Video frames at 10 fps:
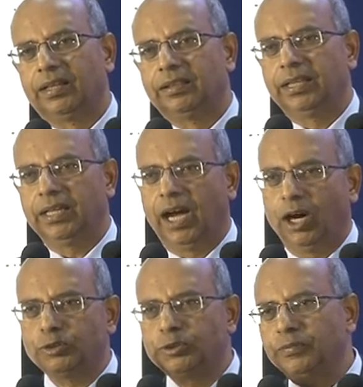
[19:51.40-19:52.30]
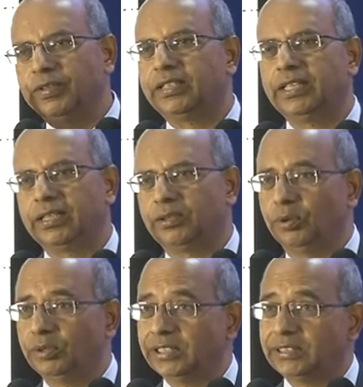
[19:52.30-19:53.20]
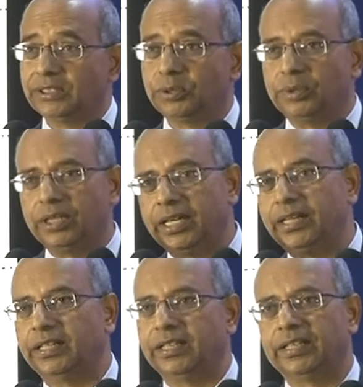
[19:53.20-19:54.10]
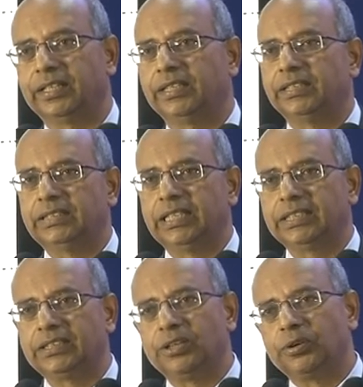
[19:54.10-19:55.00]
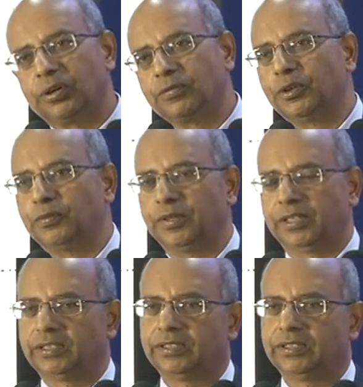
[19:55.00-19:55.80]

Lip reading: the household will think, oh, this is a good lady. She has done a lot of good work.